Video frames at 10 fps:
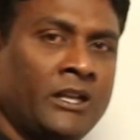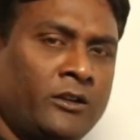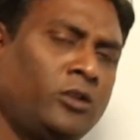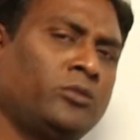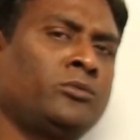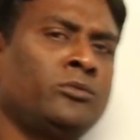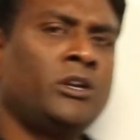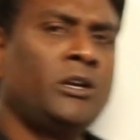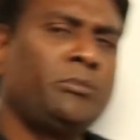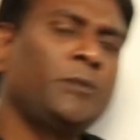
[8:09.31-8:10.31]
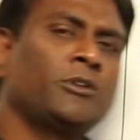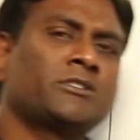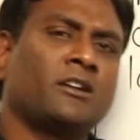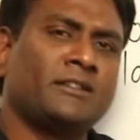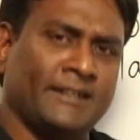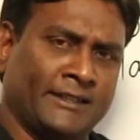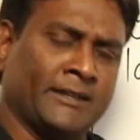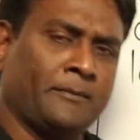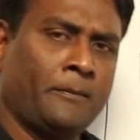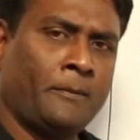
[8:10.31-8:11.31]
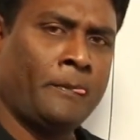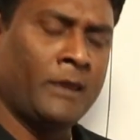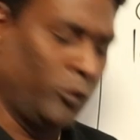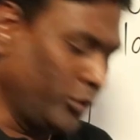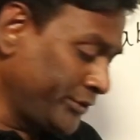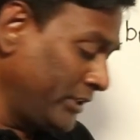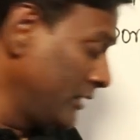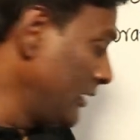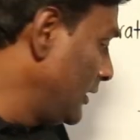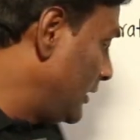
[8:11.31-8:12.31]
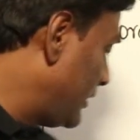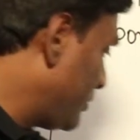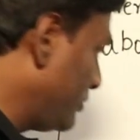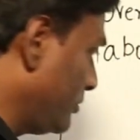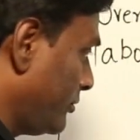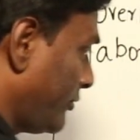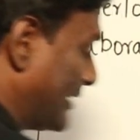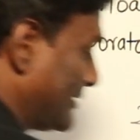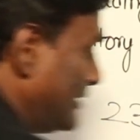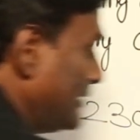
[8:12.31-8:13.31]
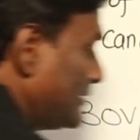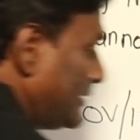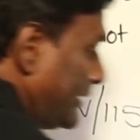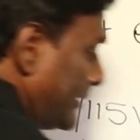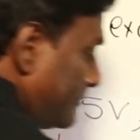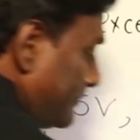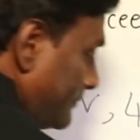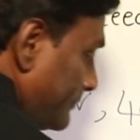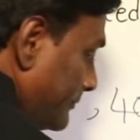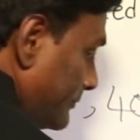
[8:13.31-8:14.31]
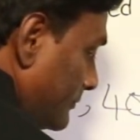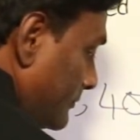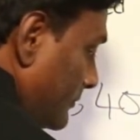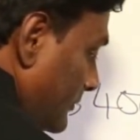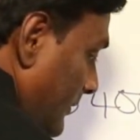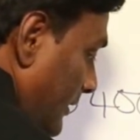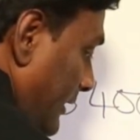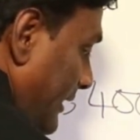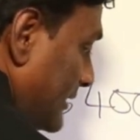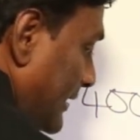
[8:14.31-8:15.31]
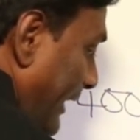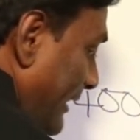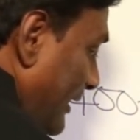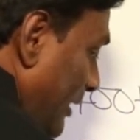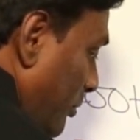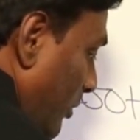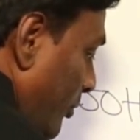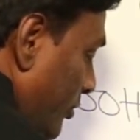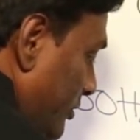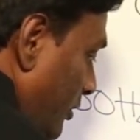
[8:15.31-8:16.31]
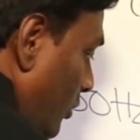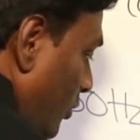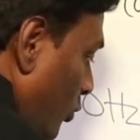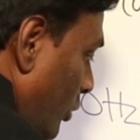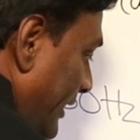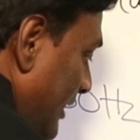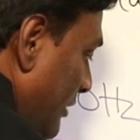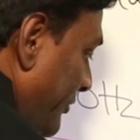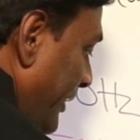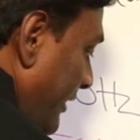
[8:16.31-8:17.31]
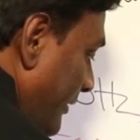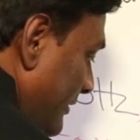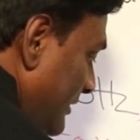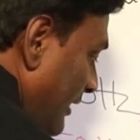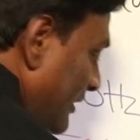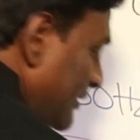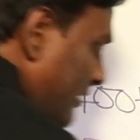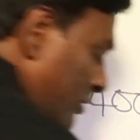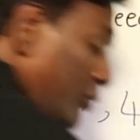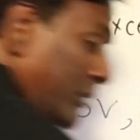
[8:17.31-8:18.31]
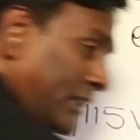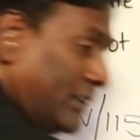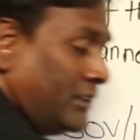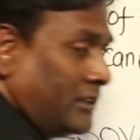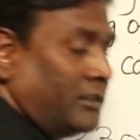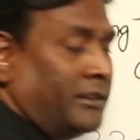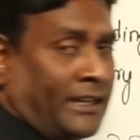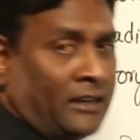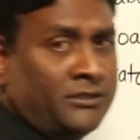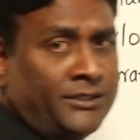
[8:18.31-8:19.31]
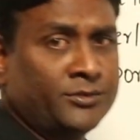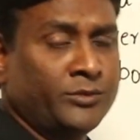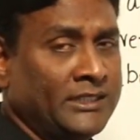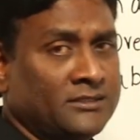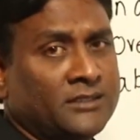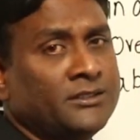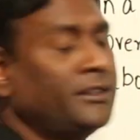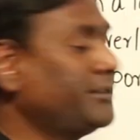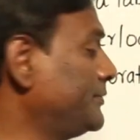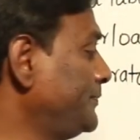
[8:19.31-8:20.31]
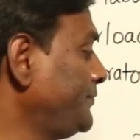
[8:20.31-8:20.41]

Now people start thinking, no sir, like you know, flux density is directly proportional to voltage by frequency. Already just now we derived this, we discussed this.